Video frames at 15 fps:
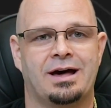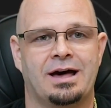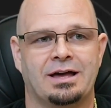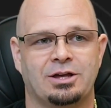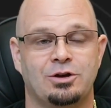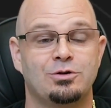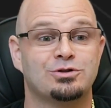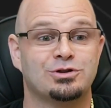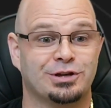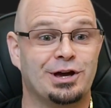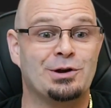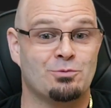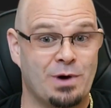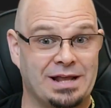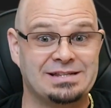usually
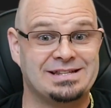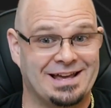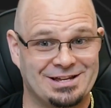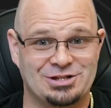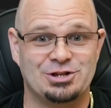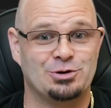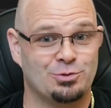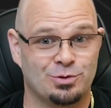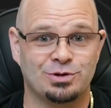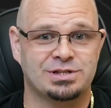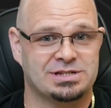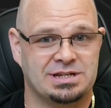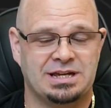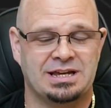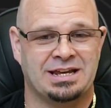on Wednesdays, you will
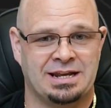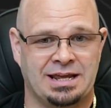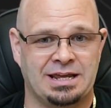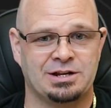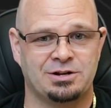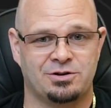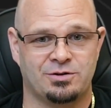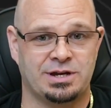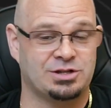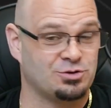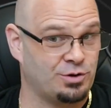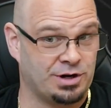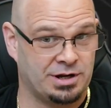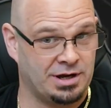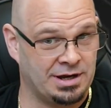see an increase
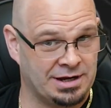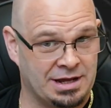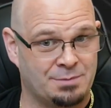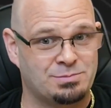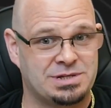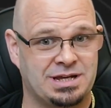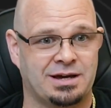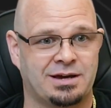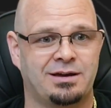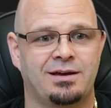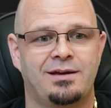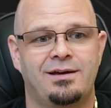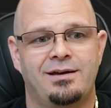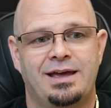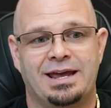or an uptick
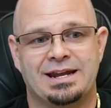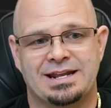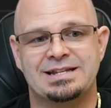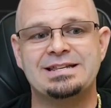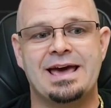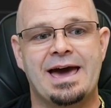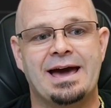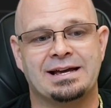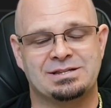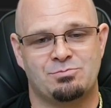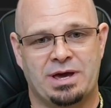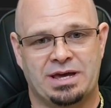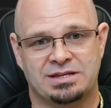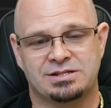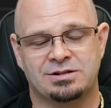in attacks
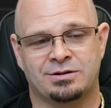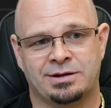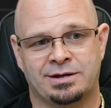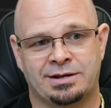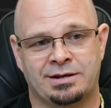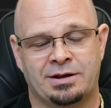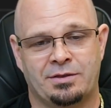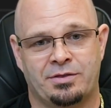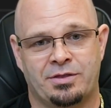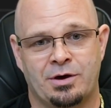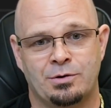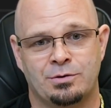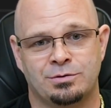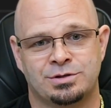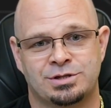based on
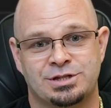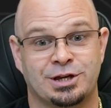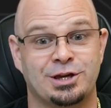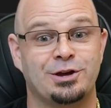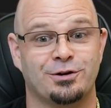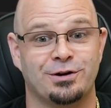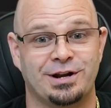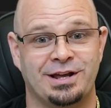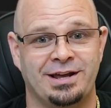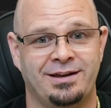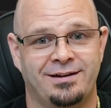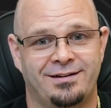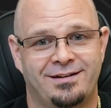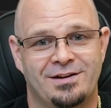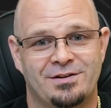those
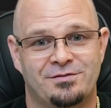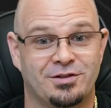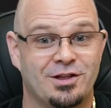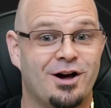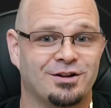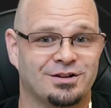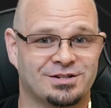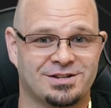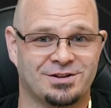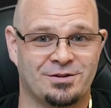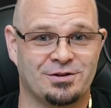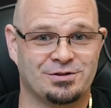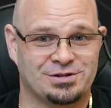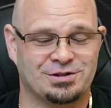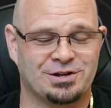security flaws or
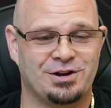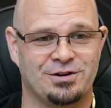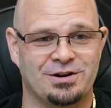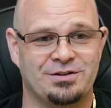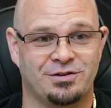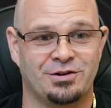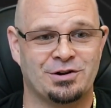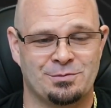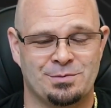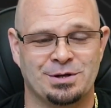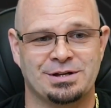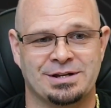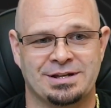those security vulnerabilities.